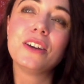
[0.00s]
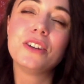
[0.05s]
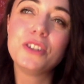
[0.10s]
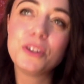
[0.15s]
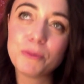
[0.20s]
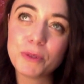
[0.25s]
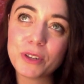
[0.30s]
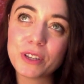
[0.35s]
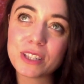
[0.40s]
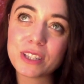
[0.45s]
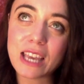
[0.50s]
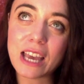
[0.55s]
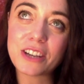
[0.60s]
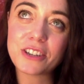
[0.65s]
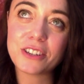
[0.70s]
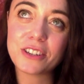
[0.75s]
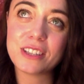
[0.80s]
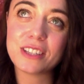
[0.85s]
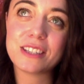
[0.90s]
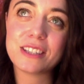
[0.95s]
New moon in
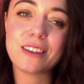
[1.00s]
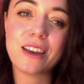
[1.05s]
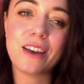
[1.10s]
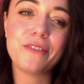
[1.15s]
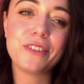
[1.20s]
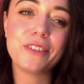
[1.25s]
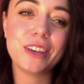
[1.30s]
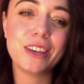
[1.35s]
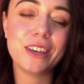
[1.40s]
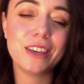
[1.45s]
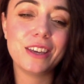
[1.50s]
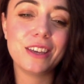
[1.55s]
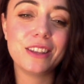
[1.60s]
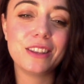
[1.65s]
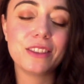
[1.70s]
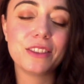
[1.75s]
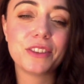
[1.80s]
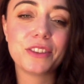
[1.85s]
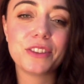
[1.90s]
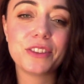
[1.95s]
Sag on the
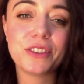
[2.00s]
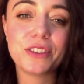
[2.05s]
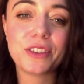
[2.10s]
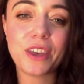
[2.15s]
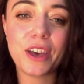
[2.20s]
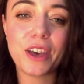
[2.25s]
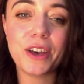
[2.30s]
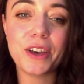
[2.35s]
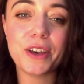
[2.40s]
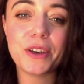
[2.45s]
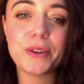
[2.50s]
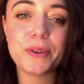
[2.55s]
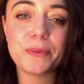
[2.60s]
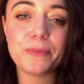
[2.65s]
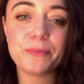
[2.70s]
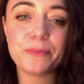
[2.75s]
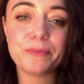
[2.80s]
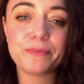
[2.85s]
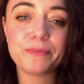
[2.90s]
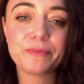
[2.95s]
7th.
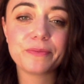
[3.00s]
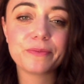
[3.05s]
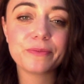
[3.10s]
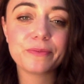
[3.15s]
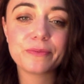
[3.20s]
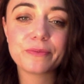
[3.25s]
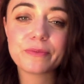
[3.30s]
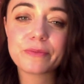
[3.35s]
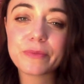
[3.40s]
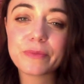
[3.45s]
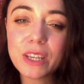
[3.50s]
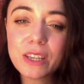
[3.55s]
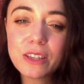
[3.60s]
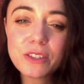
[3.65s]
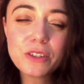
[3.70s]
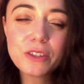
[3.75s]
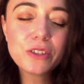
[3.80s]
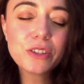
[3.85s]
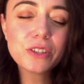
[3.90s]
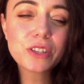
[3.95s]
Um,
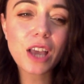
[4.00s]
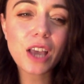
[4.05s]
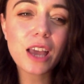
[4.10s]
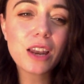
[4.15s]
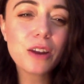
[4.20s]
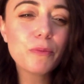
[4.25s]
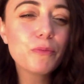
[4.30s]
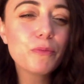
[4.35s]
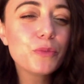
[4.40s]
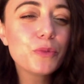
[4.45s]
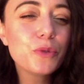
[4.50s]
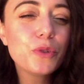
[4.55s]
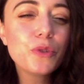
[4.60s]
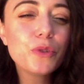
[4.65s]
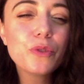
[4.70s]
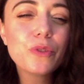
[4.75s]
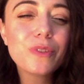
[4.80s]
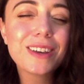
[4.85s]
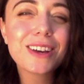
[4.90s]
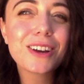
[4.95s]
things are just kind of
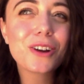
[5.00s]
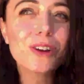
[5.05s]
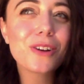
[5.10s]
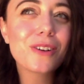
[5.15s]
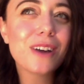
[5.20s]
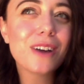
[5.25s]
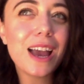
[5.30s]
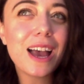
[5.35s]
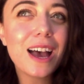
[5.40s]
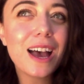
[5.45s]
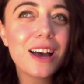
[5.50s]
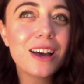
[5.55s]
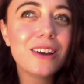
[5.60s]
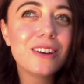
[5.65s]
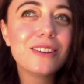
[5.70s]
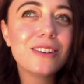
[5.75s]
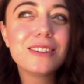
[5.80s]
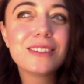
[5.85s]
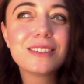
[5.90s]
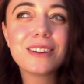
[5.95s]
moving
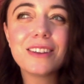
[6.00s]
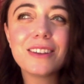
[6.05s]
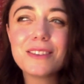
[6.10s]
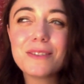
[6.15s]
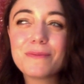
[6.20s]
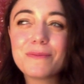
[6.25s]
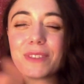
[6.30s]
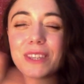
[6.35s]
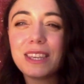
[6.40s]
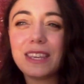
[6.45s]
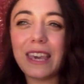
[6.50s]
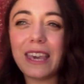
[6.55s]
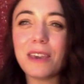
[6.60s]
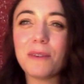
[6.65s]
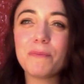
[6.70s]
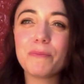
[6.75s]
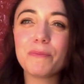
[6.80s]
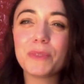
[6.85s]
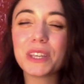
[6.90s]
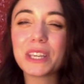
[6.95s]
around. All the, the
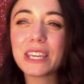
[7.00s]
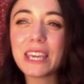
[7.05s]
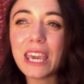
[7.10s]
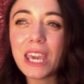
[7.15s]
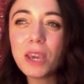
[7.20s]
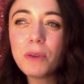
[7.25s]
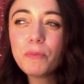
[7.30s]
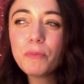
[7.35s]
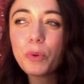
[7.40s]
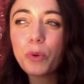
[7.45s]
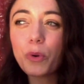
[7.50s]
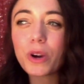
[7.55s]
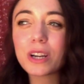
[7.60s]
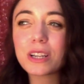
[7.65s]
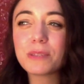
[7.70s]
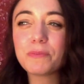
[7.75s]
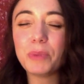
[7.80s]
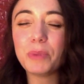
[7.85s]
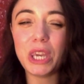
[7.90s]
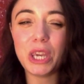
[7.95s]
game, the game board
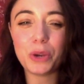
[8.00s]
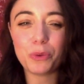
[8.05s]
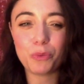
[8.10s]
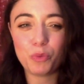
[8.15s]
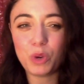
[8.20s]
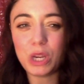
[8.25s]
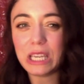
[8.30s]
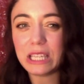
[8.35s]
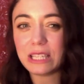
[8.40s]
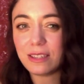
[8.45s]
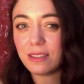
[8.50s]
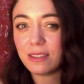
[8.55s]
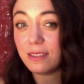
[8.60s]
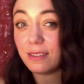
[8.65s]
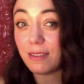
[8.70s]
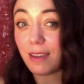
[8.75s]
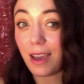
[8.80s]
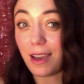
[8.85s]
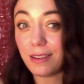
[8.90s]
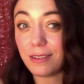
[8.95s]
is being
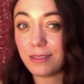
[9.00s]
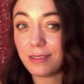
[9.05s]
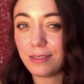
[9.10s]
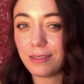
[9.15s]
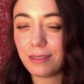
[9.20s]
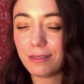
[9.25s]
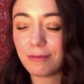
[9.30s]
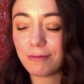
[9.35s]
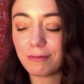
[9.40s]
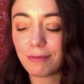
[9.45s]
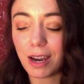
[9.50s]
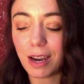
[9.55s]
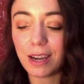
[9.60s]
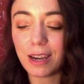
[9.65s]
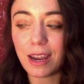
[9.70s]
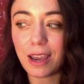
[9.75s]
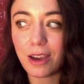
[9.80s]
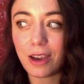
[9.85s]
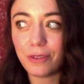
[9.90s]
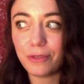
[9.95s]
reset
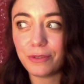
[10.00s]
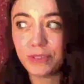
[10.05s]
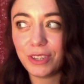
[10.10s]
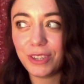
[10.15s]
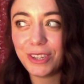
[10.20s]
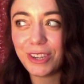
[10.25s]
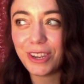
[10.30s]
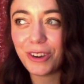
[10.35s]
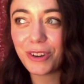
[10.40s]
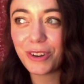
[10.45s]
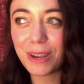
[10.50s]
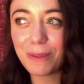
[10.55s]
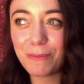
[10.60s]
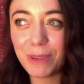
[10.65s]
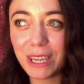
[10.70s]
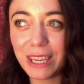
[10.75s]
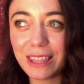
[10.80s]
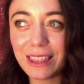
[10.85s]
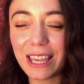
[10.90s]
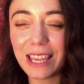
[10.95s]
right now. You know what I
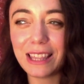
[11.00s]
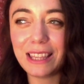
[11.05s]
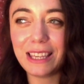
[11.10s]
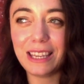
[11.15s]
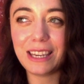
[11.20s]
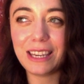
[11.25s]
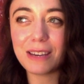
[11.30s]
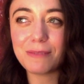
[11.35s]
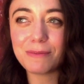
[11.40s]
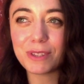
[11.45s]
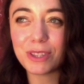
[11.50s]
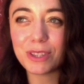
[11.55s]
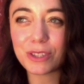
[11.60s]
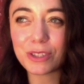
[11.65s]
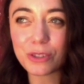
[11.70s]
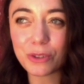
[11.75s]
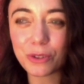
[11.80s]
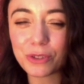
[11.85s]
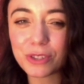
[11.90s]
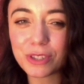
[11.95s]
mean? Like leading up to the
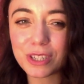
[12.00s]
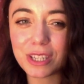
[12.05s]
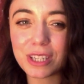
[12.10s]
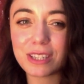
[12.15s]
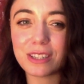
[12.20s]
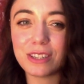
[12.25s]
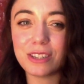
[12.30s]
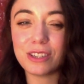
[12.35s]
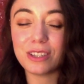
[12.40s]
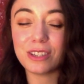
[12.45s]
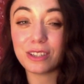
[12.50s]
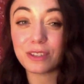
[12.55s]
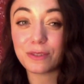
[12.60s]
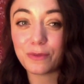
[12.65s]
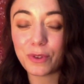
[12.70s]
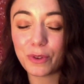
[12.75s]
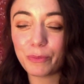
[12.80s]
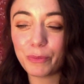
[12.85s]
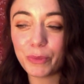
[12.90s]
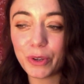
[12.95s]
solstice and to this
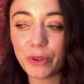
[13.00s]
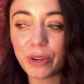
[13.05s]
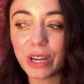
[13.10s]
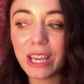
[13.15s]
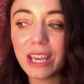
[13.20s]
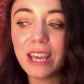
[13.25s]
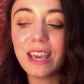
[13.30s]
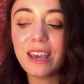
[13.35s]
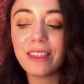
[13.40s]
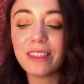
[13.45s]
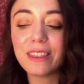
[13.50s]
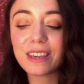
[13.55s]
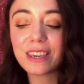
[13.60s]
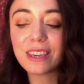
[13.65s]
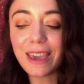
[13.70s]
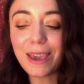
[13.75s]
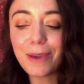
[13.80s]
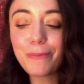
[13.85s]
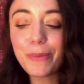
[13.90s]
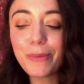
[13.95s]
full moon. The
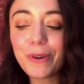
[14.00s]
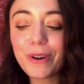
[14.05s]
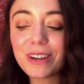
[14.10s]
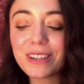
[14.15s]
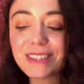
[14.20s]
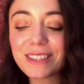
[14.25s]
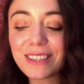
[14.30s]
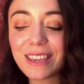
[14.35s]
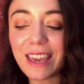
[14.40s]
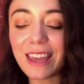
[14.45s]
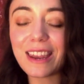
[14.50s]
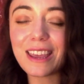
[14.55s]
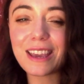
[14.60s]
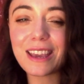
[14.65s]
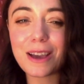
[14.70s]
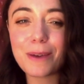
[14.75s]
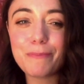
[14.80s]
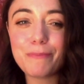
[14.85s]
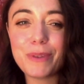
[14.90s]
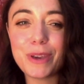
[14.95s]
game board's
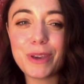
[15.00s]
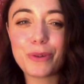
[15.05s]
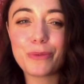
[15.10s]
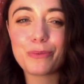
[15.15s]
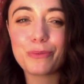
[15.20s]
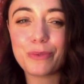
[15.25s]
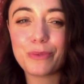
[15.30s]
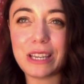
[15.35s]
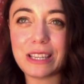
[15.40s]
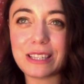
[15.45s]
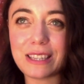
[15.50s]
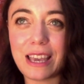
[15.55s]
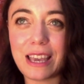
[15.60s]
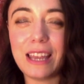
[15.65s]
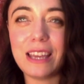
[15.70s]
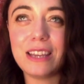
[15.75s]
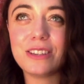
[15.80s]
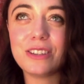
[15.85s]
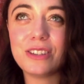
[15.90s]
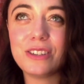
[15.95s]
getting a big
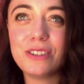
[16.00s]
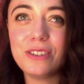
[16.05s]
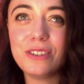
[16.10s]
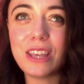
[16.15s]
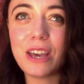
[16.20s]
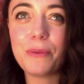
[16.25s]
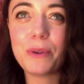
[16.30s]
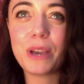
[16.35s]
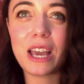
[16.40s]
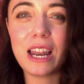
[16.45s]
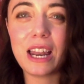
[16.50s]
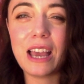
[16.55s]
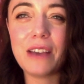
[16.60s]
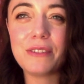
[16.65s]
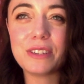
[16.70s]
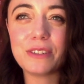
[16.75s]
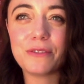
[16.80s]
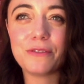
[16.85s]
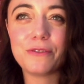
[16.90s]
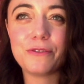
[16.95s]
reset. And to do that, we kind of
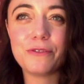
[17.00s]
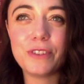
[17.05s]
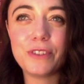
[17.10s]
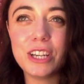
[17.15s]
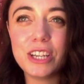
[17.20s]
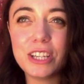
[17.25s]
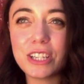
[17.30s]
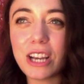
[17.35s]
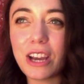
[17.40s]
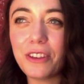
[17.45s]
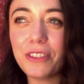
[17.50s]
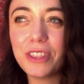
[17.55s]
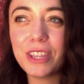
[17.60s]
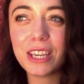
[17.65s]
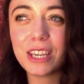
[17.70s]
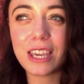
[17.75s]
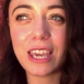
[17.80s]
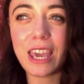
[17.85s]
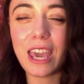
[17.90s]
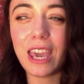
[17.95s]
have to finish out
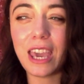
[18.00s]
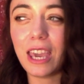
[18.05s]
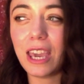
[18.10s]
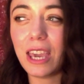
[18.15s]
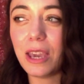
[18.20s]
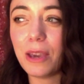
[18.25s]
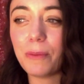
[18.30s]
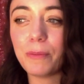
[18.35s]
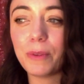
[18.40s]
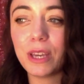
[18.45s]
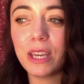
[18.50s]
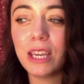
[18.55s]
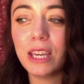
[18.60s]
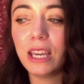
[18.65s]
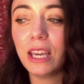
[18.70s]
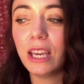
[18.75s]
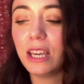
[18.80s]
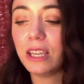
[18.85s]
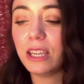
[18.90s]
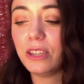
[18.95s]
the game,
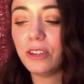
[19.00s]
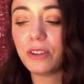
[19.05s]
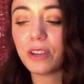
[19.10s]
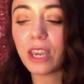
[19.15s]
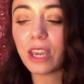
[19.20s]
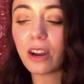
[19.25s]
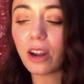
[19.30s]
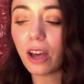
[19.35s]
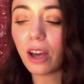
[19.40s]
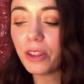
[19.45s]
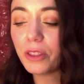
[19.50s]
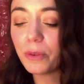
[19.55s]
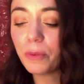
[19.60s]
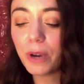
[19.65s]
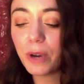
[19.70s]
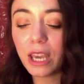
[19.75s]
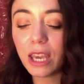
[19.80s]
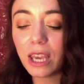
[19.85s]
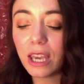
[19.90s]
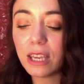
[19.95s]
you know, get all the
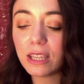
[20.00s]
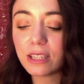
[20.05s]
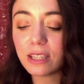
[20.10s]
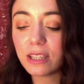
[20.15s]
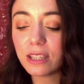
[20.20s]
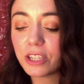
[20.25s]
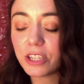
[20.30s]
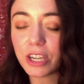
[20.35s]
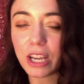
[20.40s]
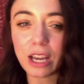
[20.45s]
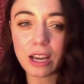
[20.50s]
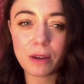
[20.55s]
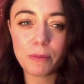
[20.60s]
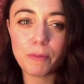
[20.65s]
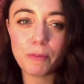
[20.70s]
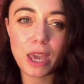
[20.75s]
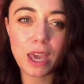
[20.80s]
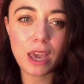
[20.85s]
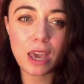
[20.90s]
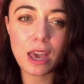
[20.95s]
way to the
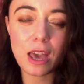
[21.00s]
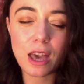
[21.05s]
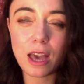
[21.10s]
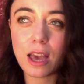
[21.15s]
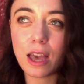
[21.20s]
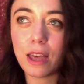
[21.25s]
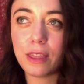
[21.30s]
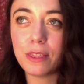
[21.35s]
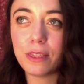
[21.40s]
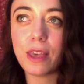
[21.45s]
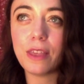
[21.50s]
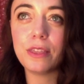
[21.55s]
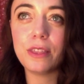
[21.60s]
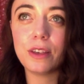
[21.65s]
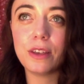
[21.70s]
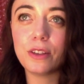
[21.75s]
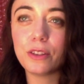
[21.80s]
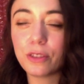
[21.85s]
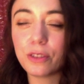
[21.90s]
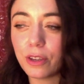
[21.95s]
checkmate and then
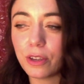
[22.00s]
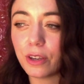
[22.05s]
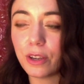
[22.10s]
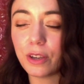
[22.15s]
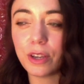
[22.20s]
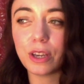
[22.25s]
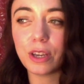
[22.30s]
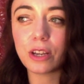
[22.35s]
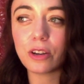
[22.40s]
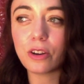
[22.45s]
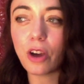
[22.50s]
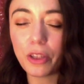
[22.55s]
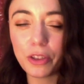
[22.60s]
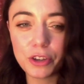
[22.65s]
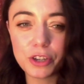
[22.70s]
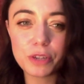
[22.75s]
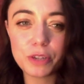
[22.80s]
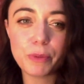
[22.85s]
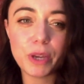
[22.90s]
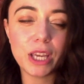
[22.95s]
the, the
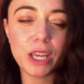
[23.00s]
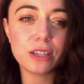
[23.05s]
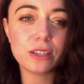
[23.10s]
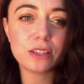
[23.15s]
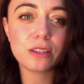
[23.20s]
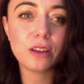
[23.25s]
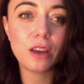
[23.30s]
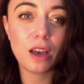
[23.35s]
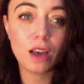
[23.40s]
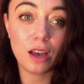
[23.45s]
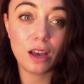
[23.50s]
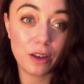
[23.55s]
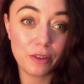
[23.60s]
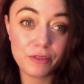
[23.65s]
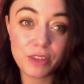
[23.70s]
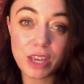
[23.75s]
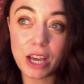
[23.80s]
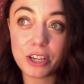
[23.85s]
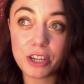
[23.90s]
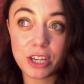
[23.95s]
acknowledgement
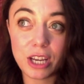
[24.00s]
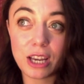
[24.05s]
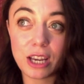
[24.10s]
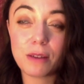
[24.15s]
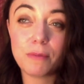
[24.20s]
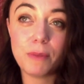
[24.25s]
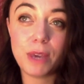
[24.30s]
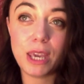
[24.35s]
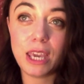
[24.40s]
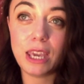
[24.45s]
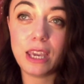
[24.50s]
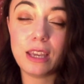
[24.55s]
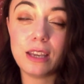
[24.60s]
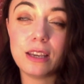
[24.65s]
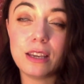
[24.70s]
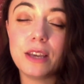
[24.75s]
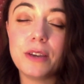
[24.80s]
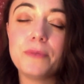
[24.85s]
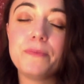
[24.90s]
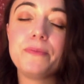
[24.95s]
of that
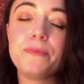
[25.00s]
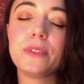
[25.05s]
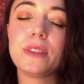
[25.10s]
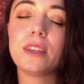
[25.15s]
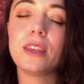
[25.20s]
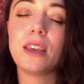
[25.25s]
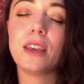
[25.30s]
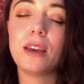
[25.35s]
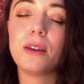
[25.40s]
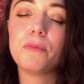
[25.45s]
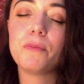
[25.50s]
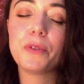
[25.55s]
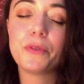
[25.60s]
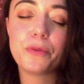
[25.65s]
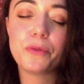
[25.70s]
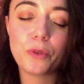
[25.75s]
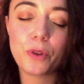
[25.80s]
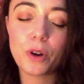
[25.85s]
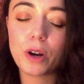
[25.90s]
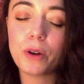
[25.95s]
checkmate
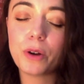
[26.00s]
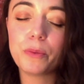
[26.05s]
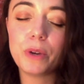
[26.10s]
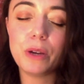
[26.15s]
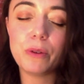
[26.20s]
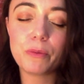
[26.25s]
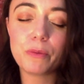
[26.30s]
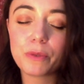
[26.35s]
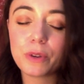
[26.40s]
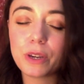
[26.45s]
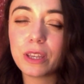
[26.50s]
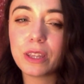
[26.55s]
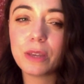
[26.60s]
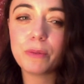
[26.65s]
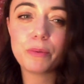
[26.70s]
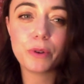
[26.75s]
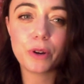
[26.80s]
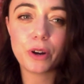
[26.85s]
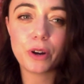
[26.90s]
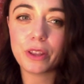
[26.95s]
before we
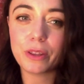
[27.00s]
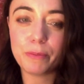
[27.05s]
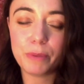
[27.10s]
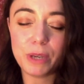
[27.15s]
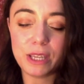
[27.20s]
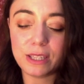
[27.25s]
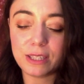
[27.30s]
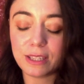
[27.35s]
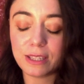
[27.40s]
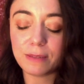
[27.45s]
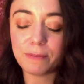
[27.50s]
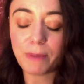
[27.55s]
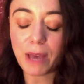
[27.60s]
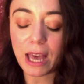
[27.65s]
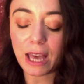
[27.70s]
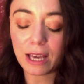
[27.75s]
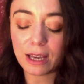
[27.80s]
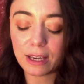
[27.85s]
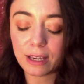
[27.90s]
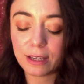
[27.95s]
really put all the pieces
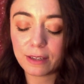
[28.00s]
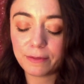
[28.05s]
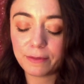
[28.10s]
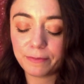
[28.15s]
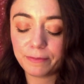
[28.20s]
back.